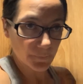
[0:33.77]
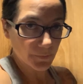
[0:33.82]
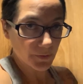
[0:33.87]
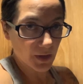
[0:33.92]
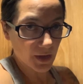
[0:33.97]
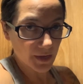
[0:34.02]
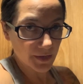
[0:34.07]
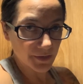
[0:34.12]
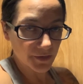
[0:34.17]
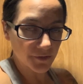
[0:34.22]

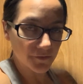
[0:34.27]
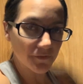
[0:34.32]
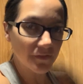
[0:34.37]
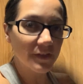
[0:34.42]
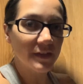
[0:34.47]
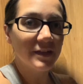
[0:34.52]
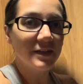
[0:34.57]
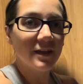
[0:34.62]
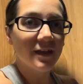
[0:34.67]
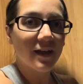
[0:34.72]
kind of.
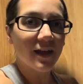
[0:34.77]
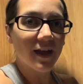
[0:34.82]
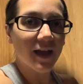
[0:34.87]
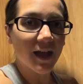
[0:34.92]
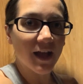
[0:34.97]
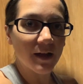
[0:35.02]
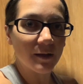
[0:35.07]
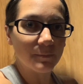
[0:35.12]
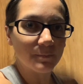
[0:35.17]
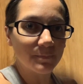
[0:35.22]

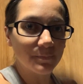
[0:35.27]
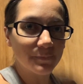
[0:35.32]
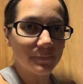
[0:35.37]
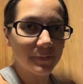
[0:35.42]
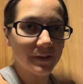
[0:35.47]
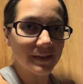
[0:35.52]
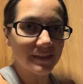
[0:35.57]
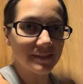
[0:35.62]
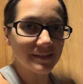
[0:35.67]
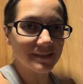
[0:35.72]
Um,
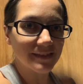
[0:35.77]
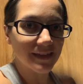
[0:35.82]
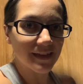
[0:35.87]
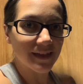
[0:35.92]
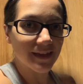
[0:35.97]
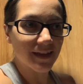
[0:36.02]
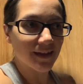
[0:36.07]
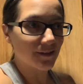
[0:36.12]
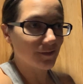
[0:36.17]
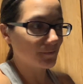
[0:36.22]
but uh,
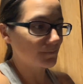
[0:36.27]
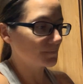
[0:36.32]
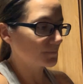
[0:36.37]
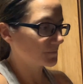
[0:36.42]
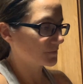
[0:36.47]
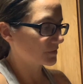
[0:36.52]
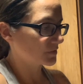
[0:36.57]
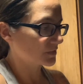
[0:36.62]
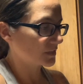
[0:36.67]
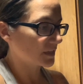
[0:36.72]
I'll
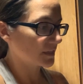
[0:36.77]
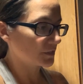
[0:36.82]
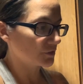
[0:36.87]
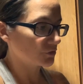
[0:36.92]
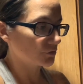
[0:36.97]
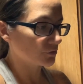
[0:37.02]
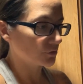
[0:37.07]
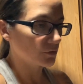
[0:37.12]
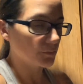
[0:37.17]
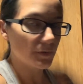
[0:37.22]
just kind of
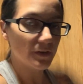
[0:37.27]
show you the